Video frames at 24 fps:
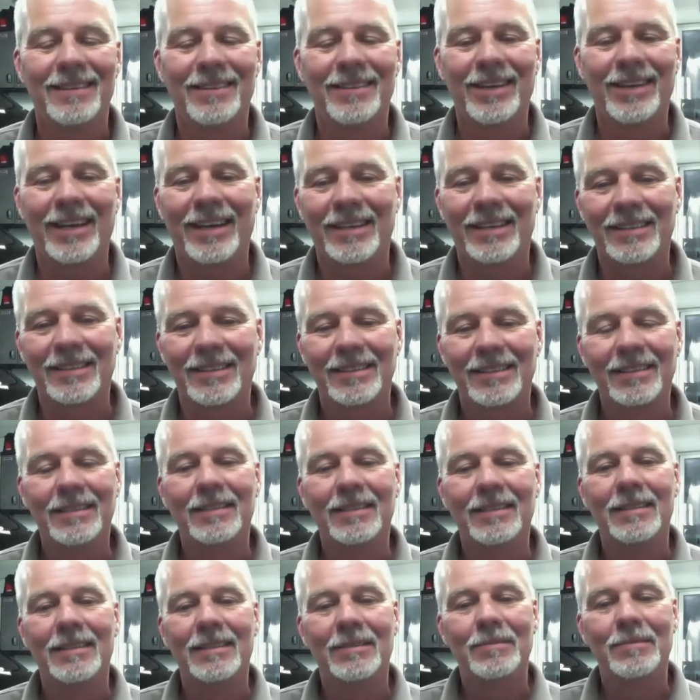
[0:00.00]
The wheel wells
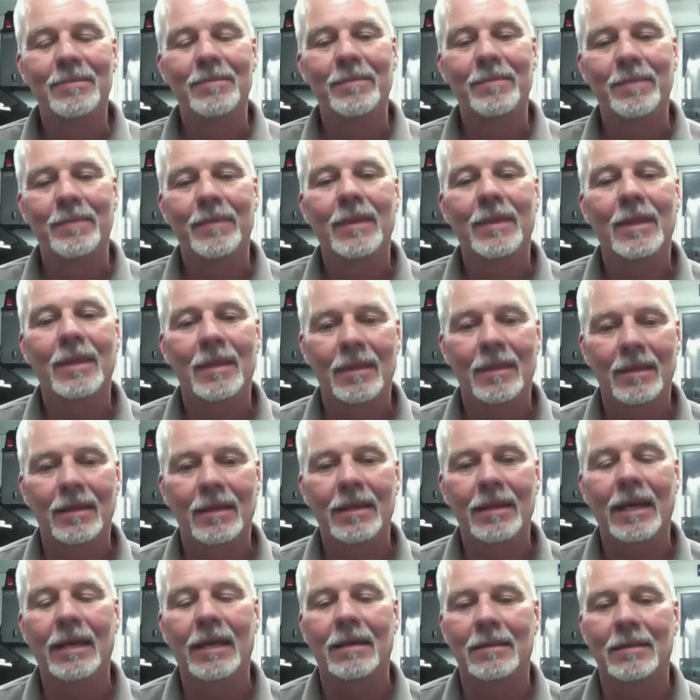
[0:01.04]
were all covered
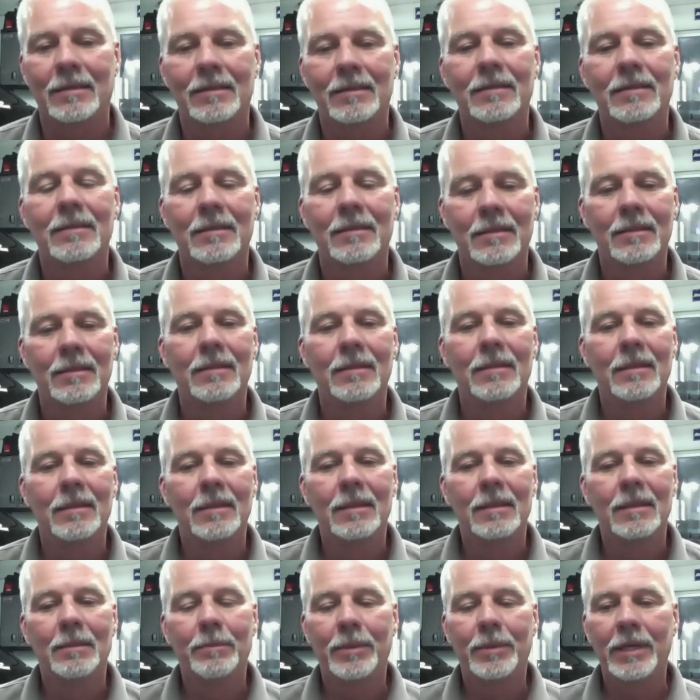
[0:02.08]
with dirt.
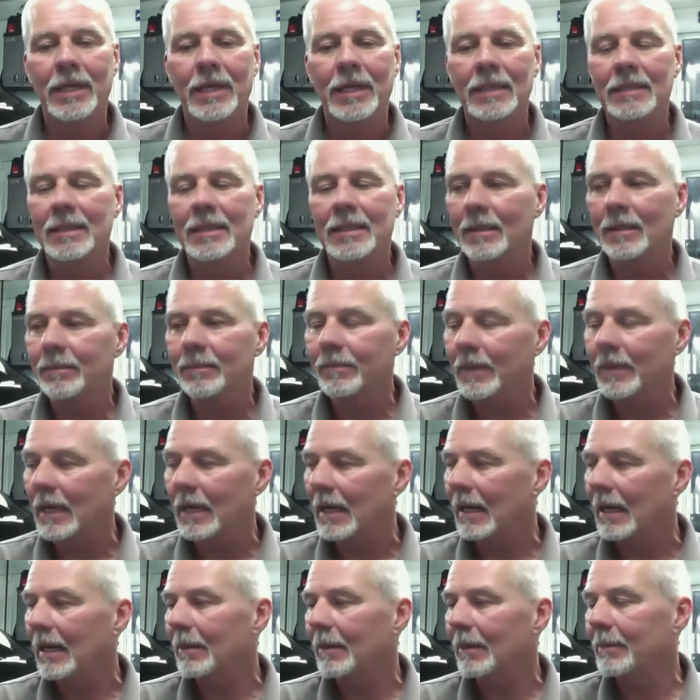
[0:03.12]
Yep. But
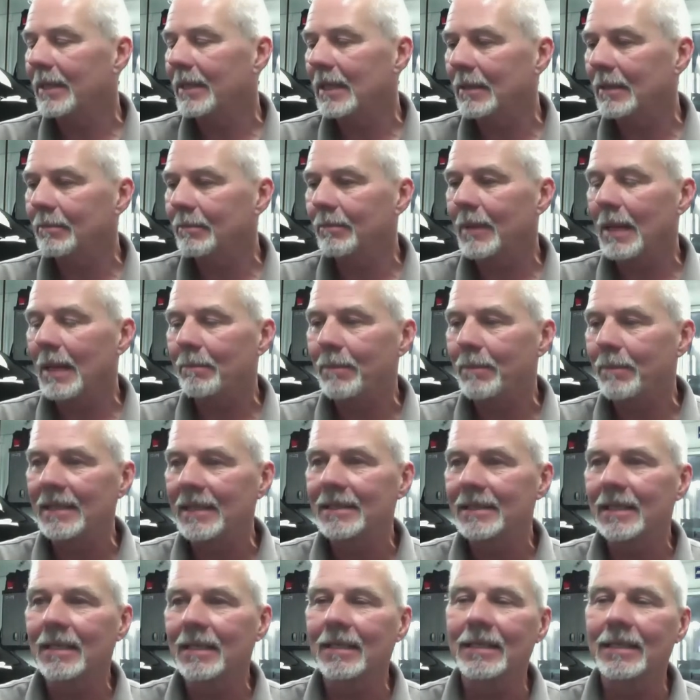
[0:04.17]
I mean, and
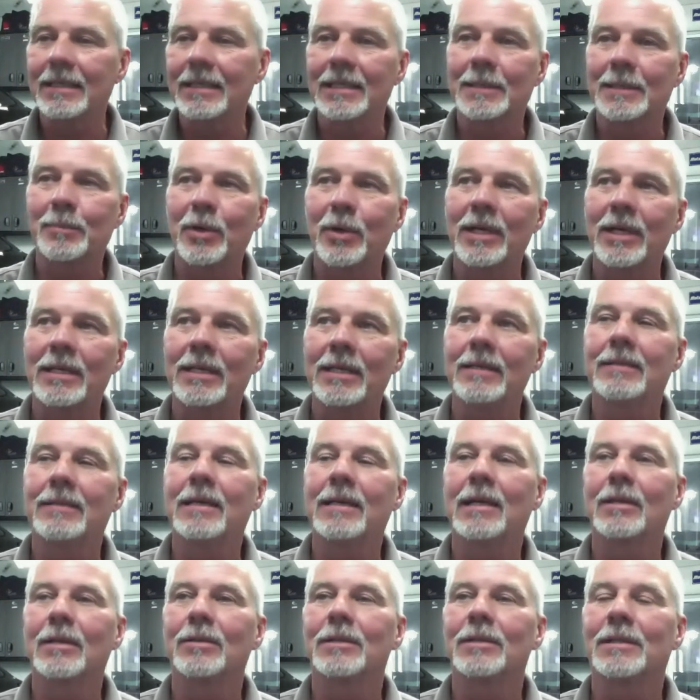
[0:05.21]
basically the spray
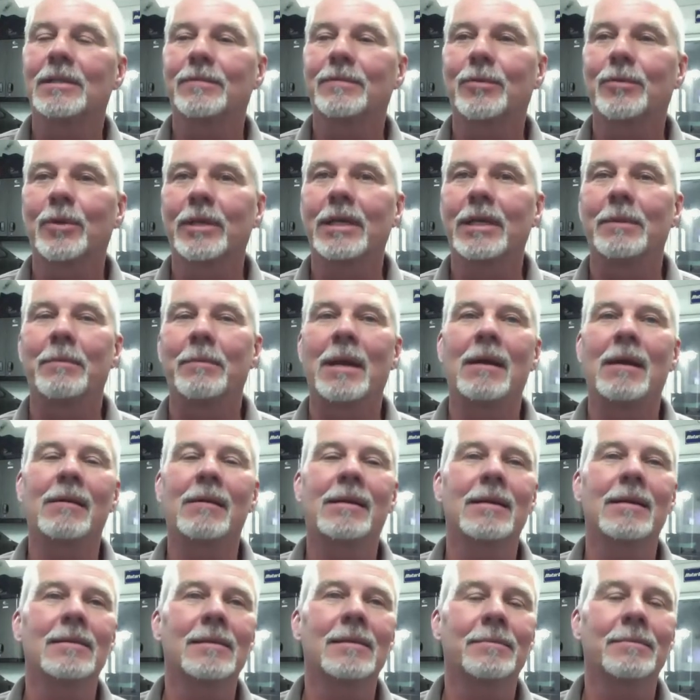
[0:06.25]
detailer is for the
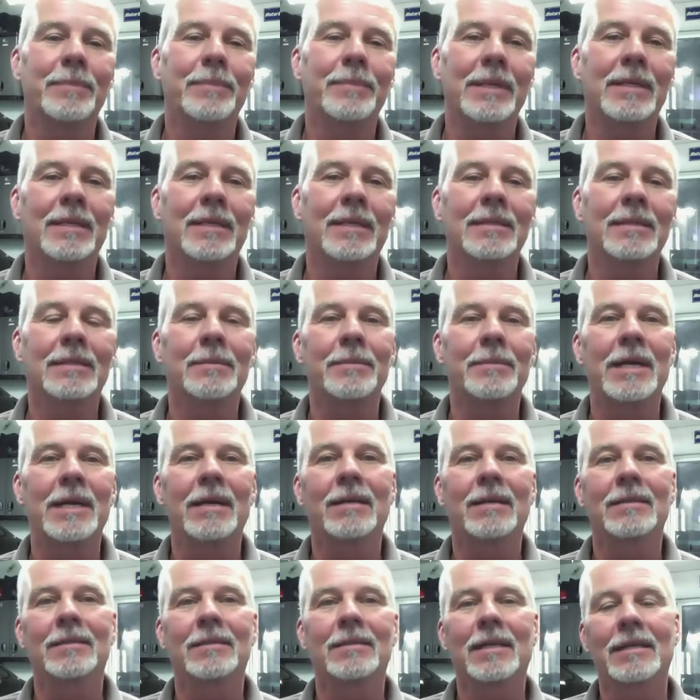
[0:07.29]
Americans because the
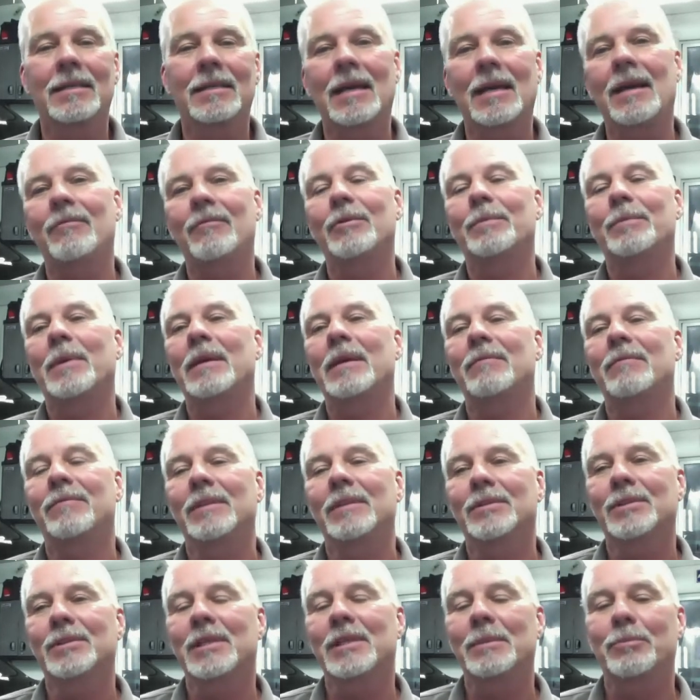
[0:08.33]
Americans like to have their paint
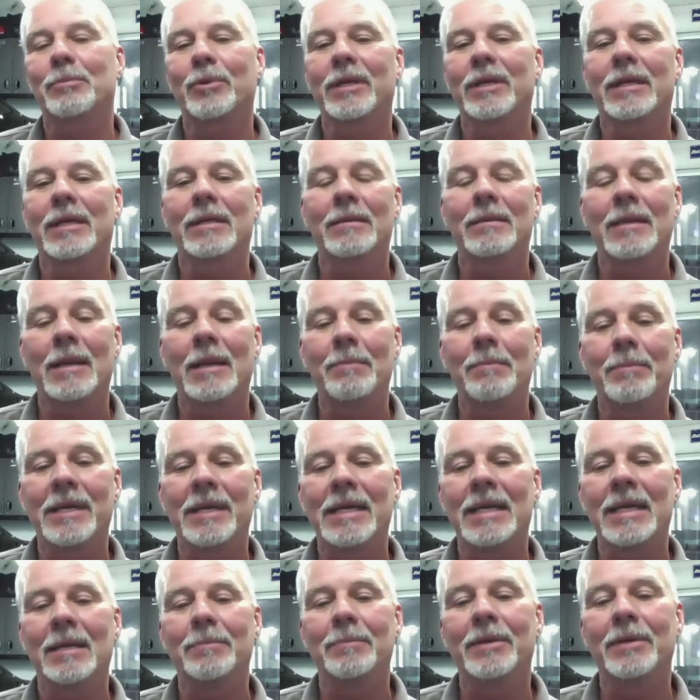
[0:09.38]
feel slippery and
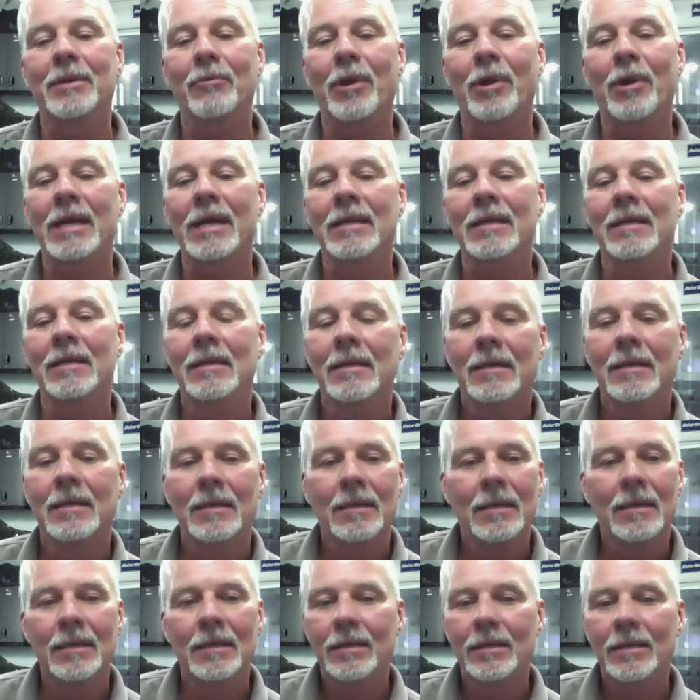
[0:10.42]
beat up in the rain.
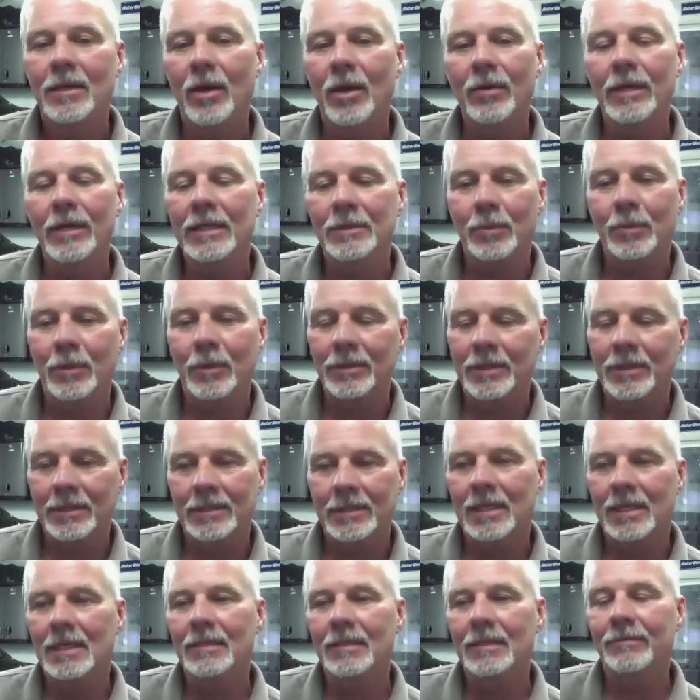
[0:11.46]
Mm-hmm. Coatings weren't
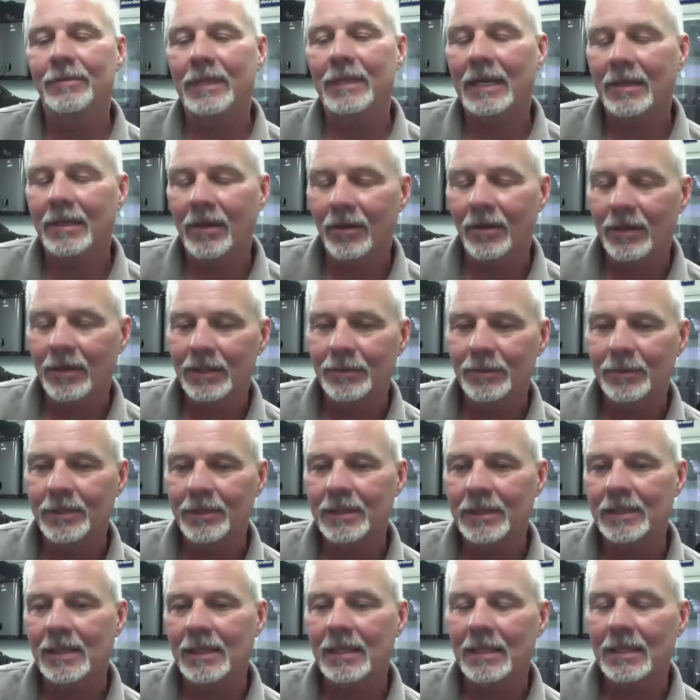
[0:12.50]
designed for that. Coatings were
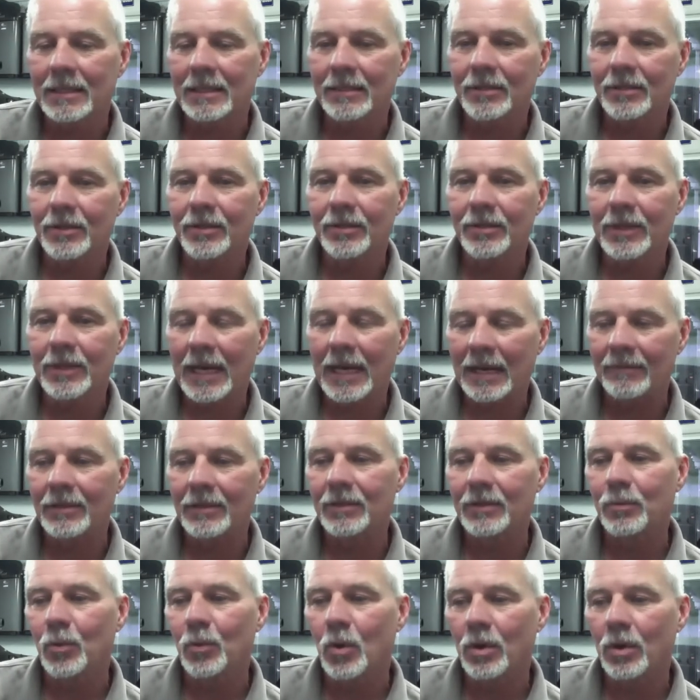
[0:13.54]
designed to have
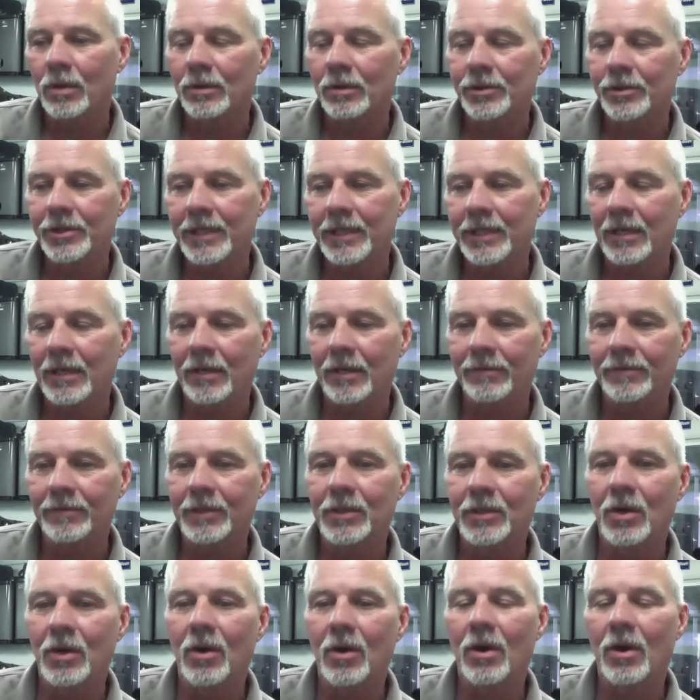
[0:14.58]
the water sheet off the
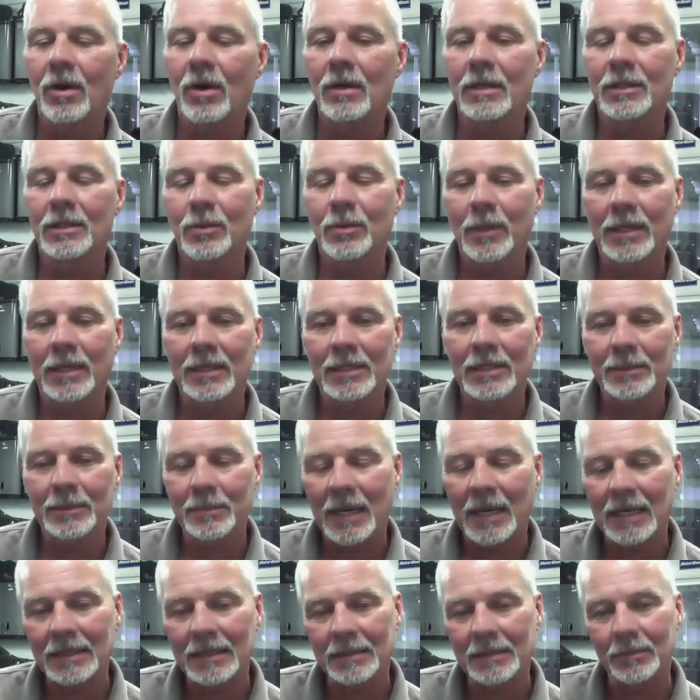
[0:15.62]
car as quickly as
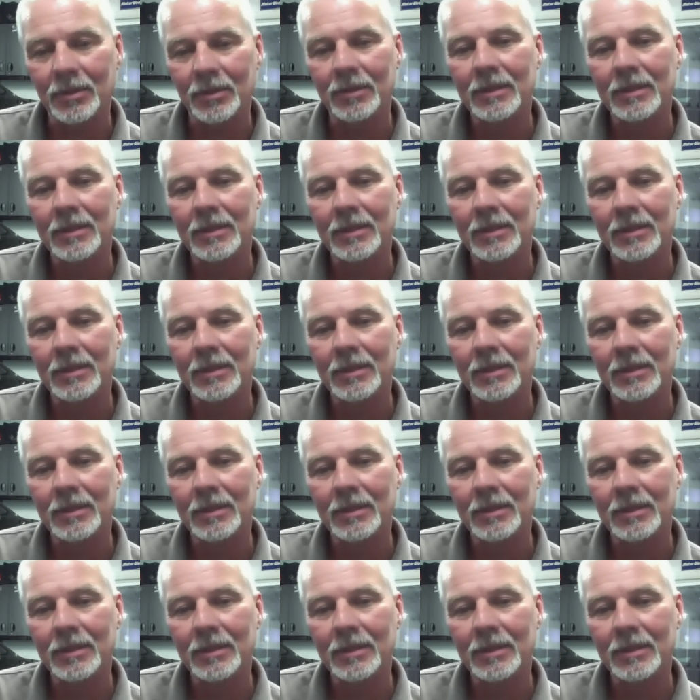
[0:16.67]
possible.